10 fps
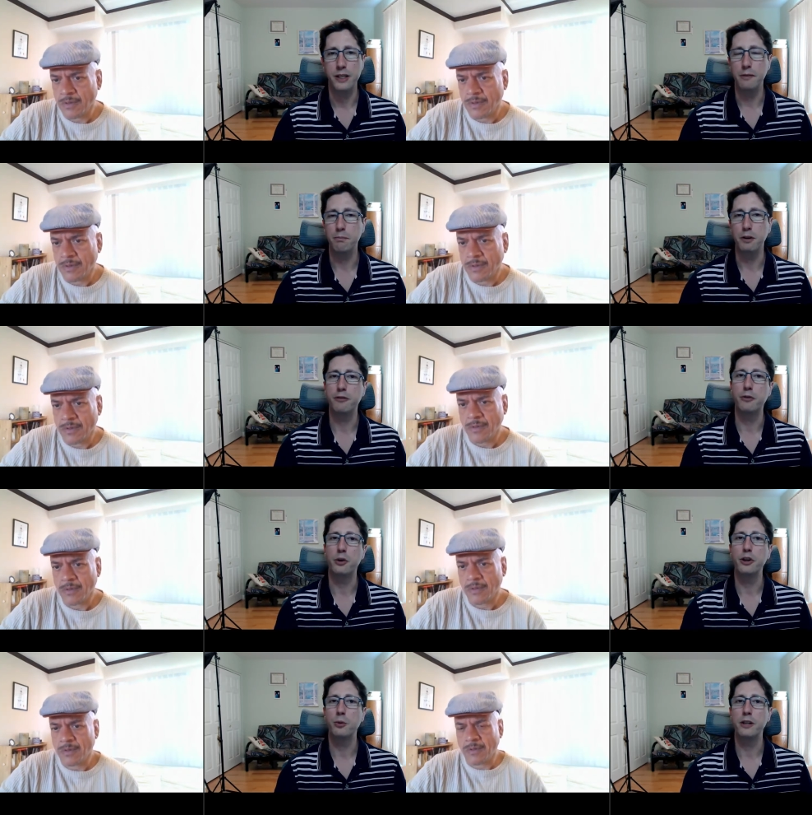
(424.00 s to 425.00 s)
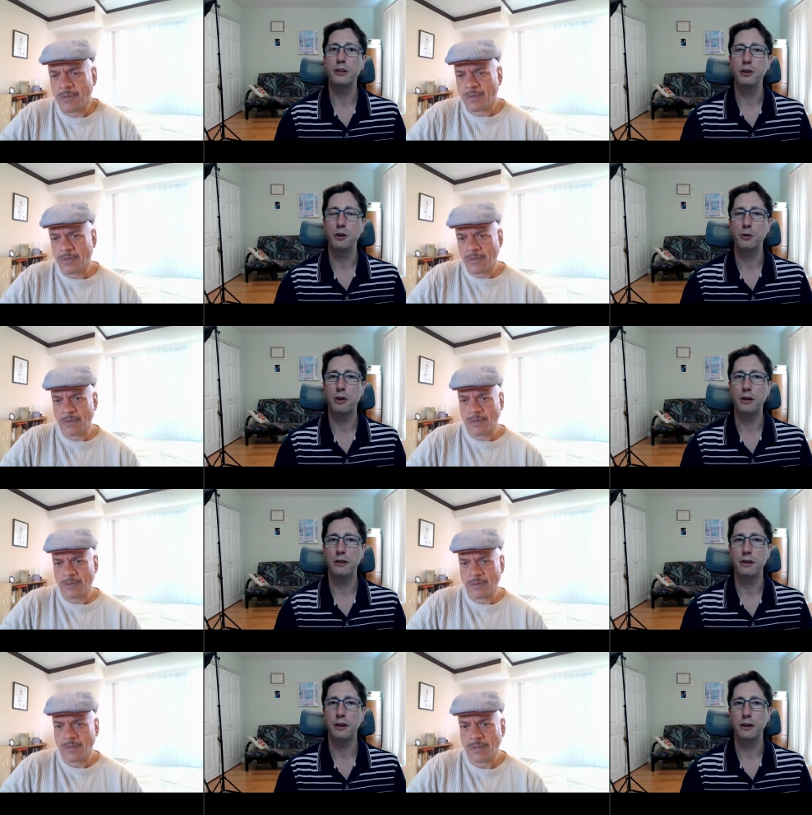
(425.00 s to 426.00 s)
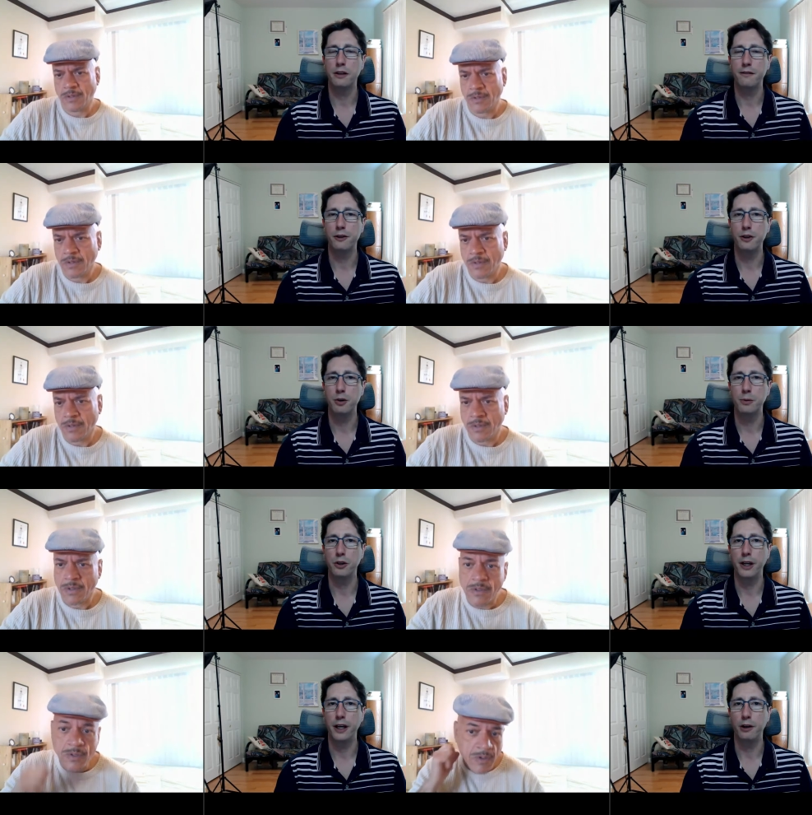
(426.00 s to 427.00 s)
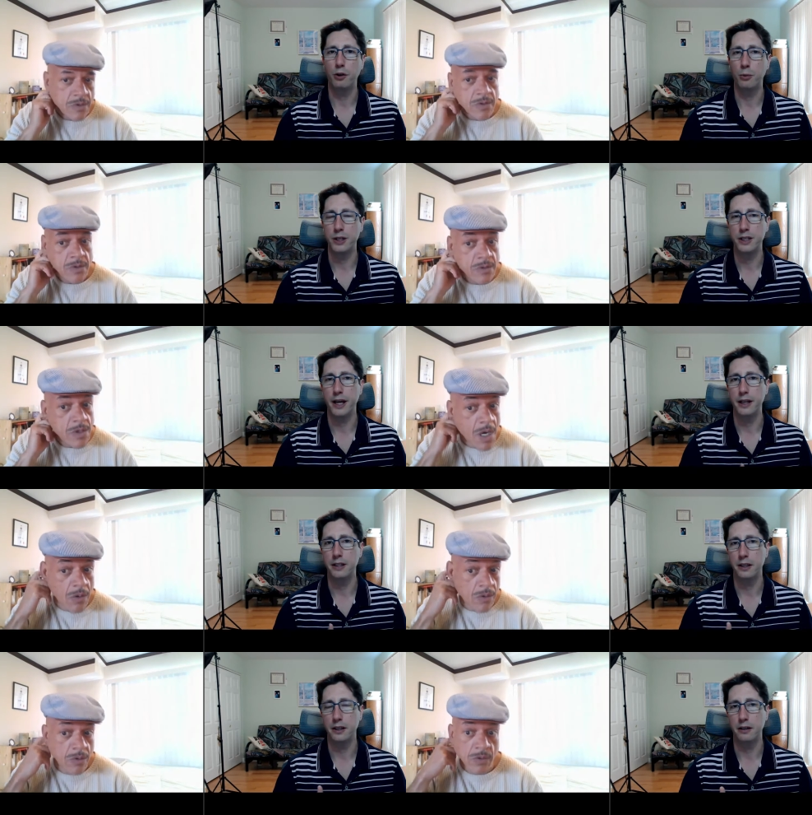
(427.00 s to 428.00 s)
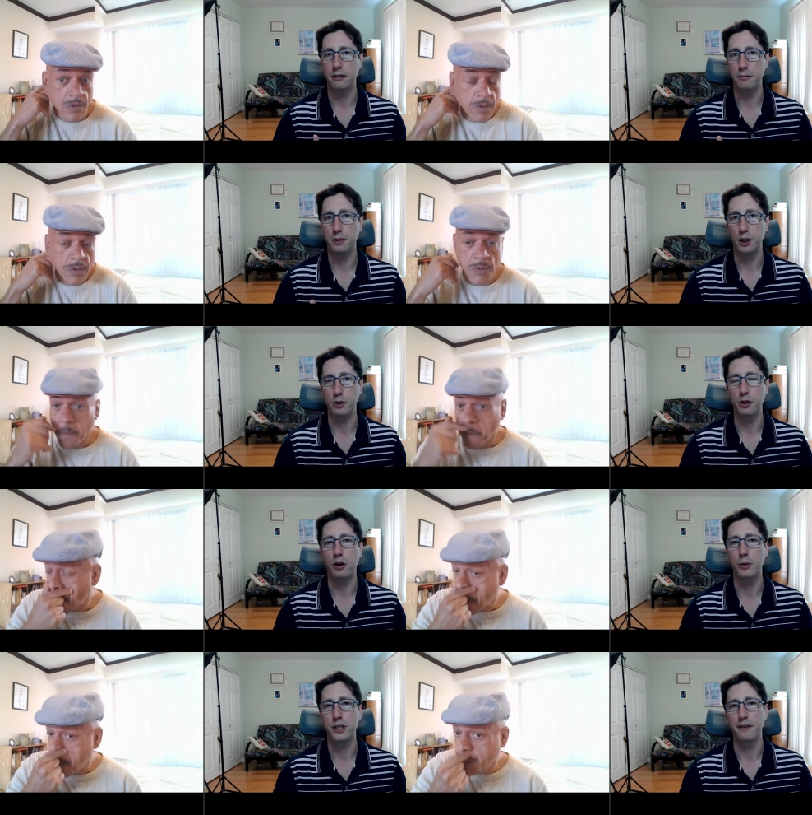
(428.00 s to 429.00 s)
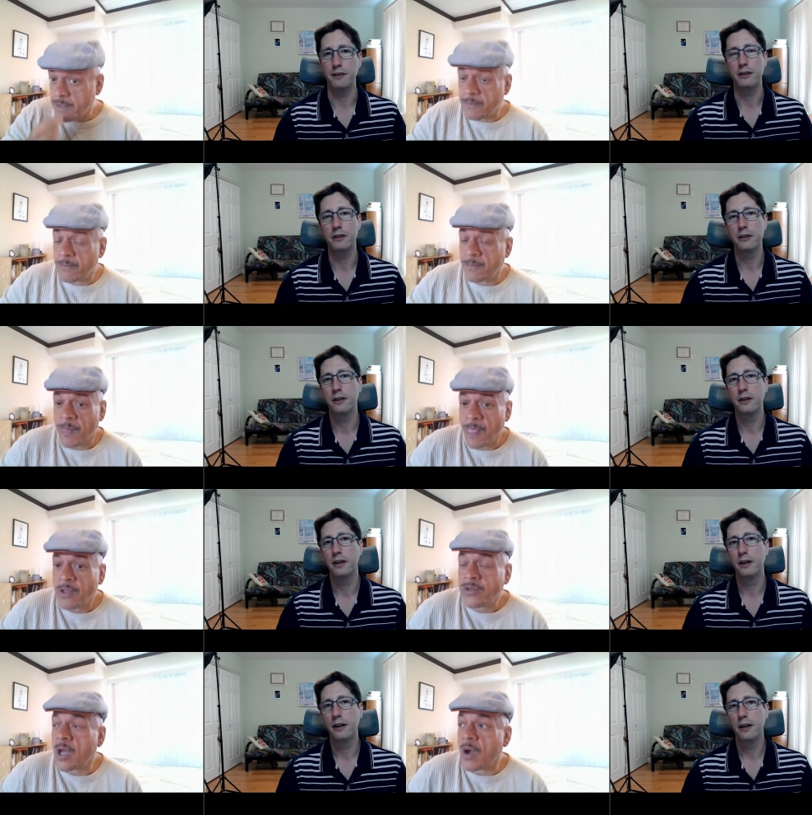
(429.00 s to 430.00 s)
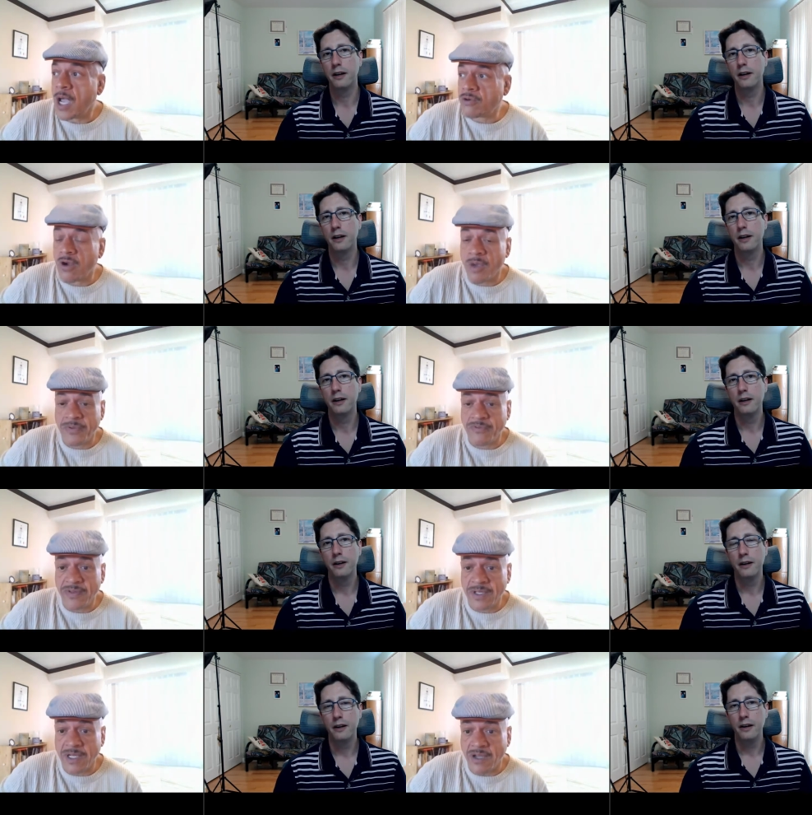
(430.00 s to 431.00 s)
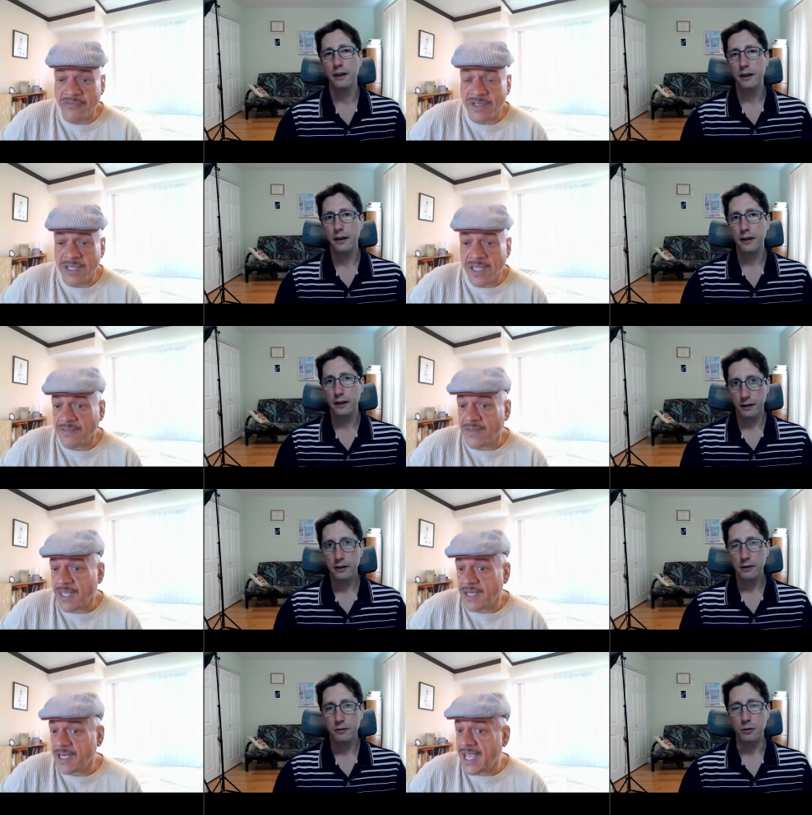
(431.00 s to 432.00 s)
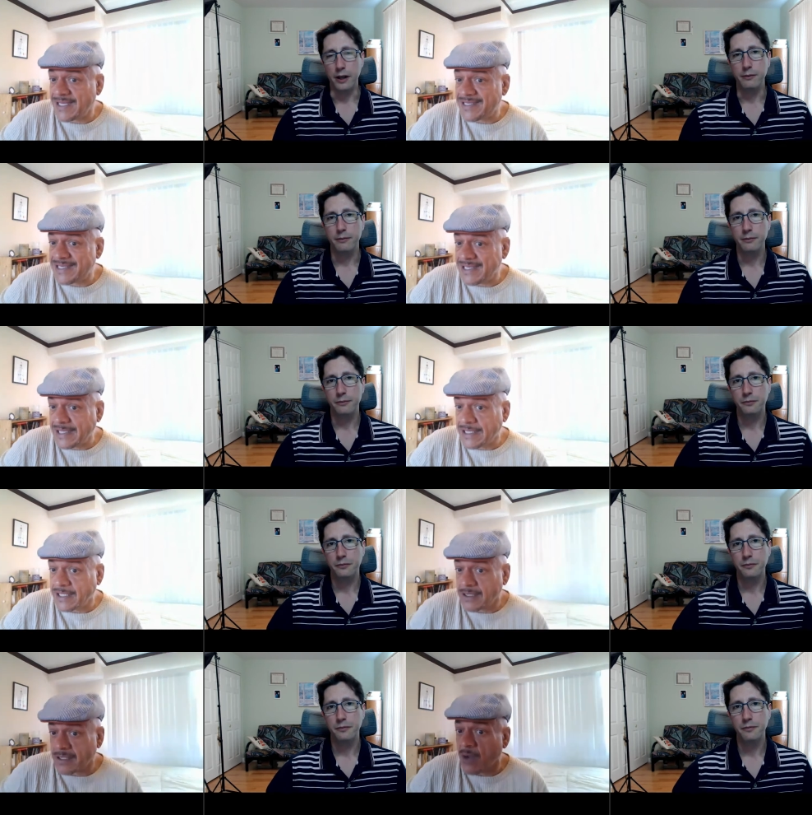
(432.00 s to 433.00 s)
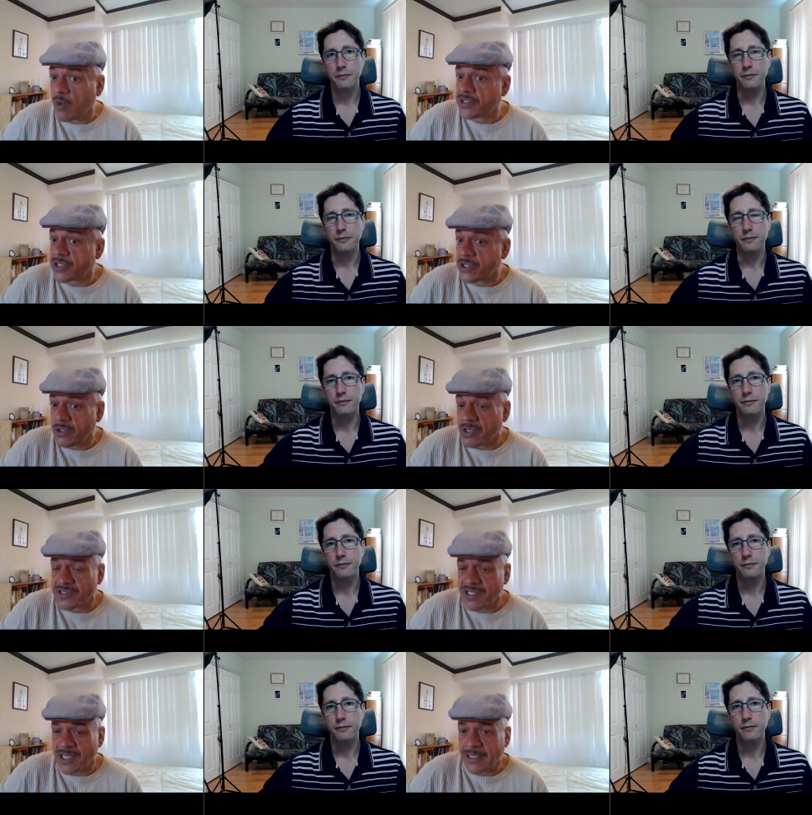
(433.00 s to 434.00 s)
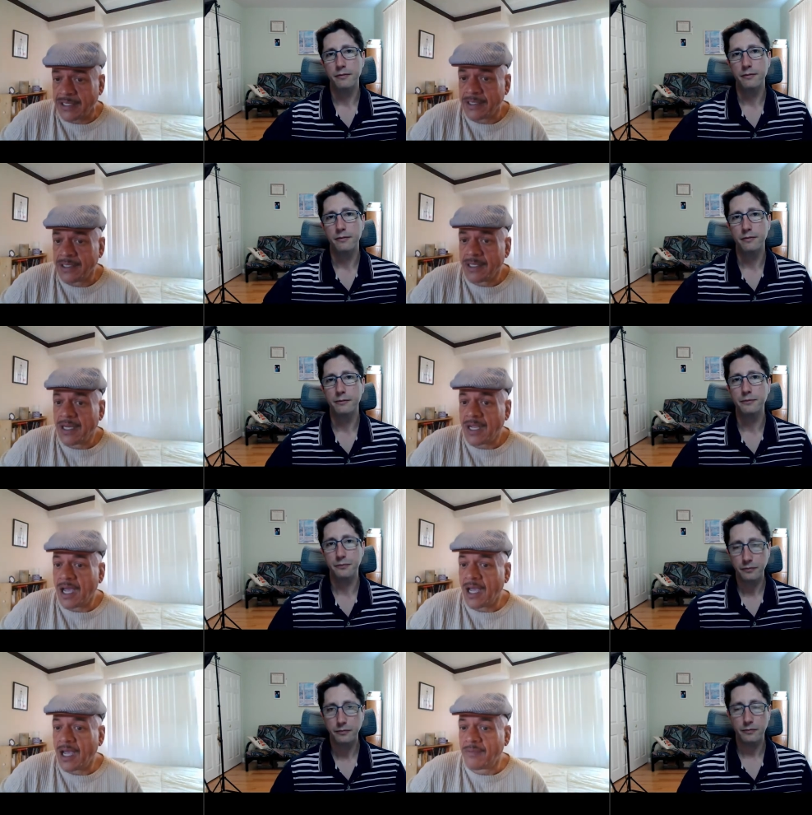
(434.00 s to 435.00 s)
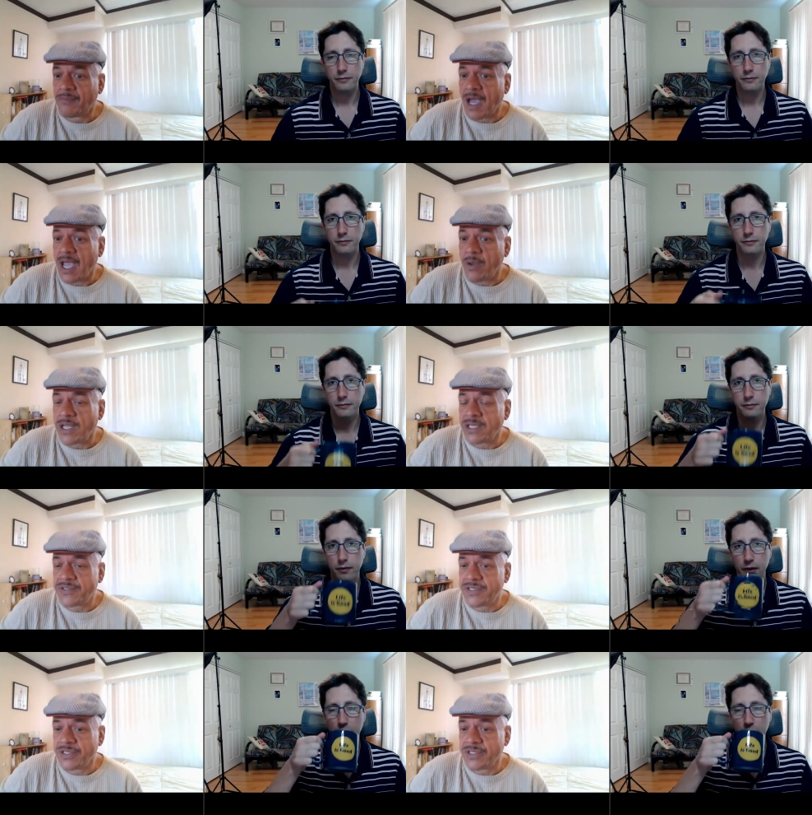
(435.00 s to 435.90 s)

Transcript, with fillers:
Speaker 1: was that before you went to New York, the first trip to LA, or was that? No. You know, New York was after.
Speaker 2: No, I grew up in Philadelphia, and then at 18, I went to New York City. Um, I went